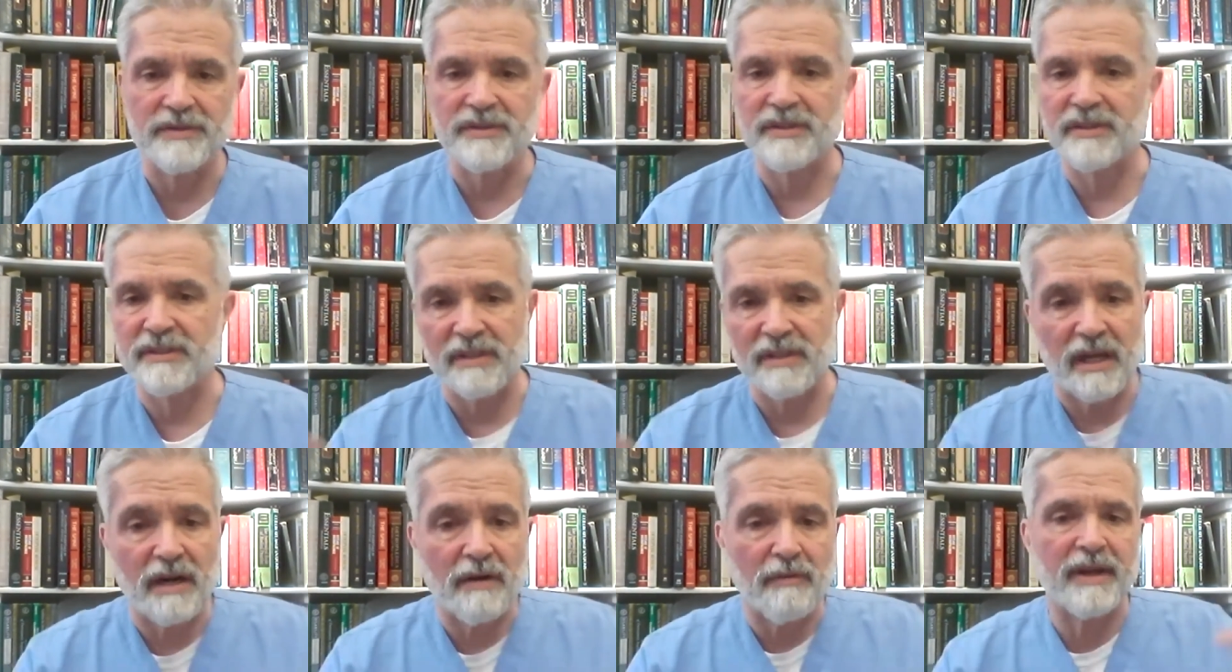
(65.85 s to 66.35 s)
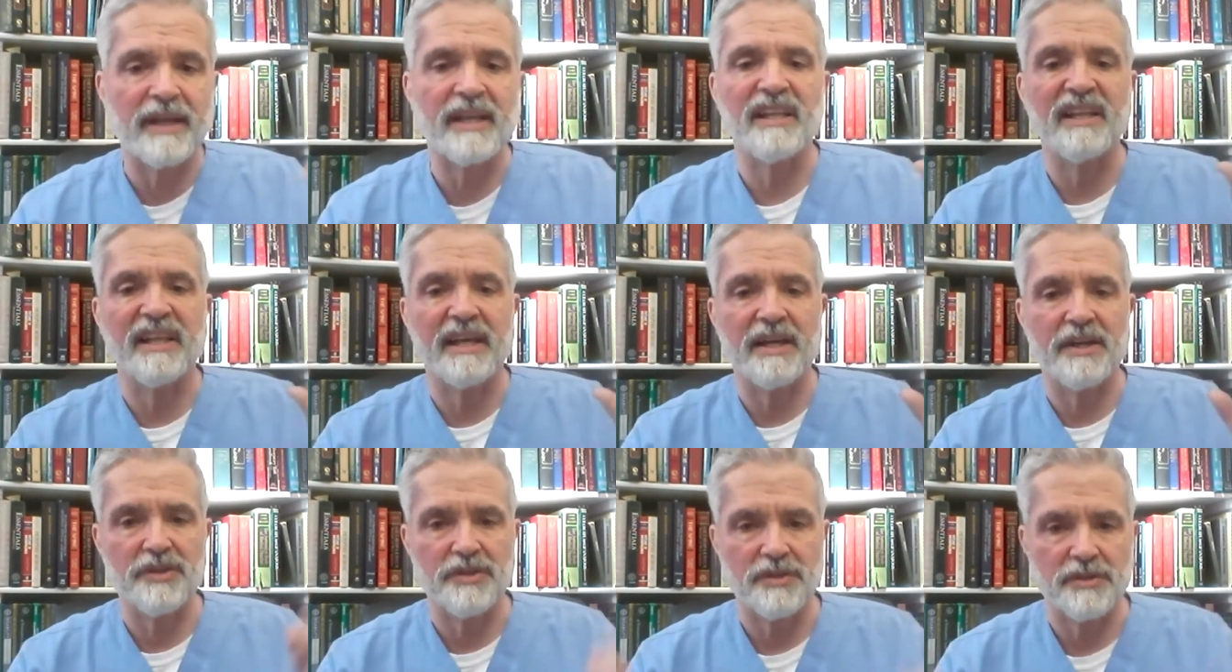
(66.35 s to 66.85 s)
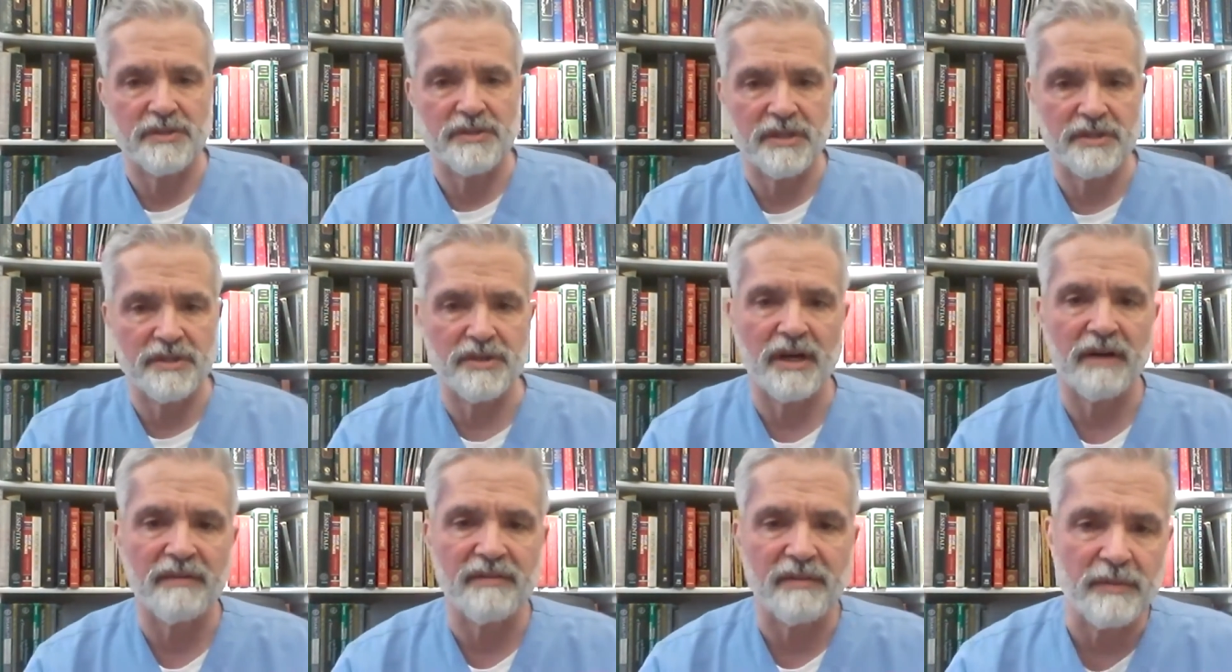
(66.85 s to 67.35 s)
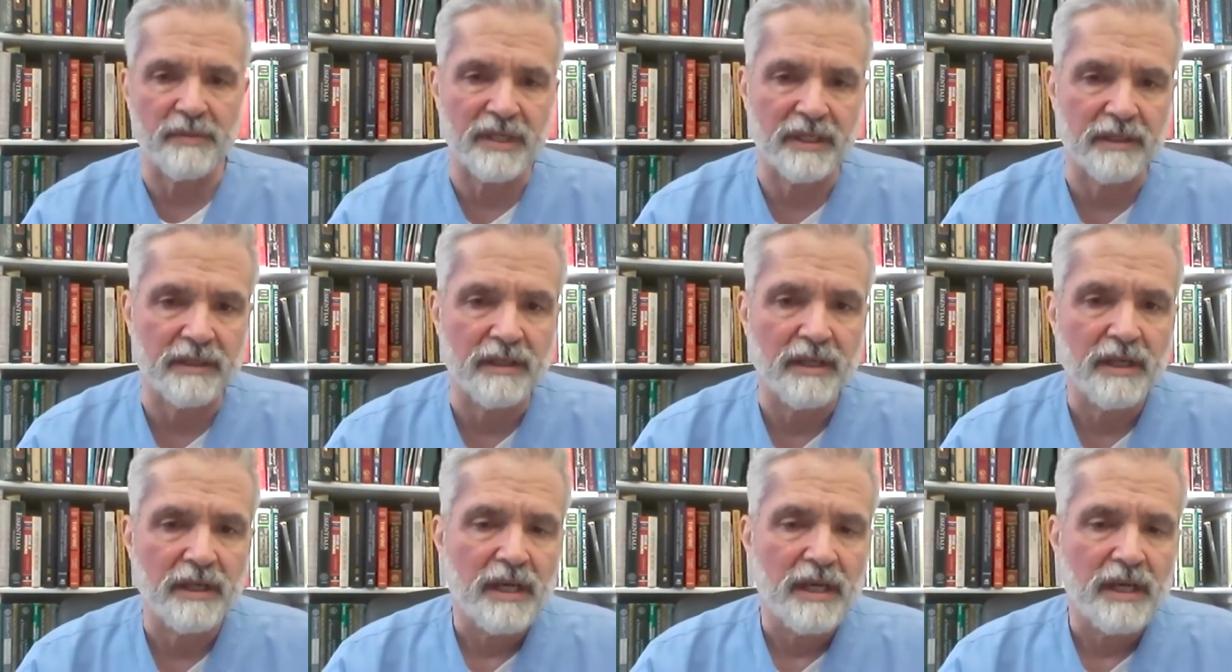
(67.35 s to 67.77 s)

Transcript: So there's a lot of regulations that you have to meet.